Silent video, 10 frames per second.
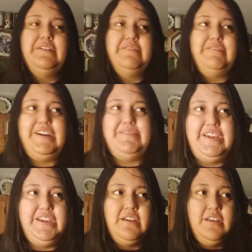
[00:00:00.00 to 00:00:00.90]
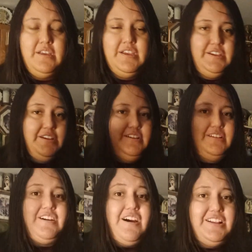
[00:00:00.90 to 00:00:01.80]
when I'm like,
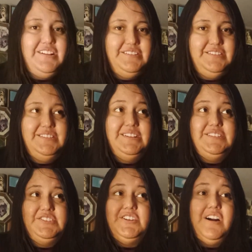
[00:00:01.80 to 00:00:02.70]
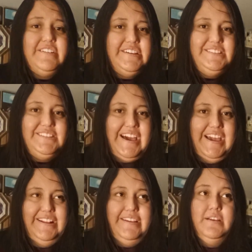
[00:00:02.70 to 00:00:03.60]
God's strong inside.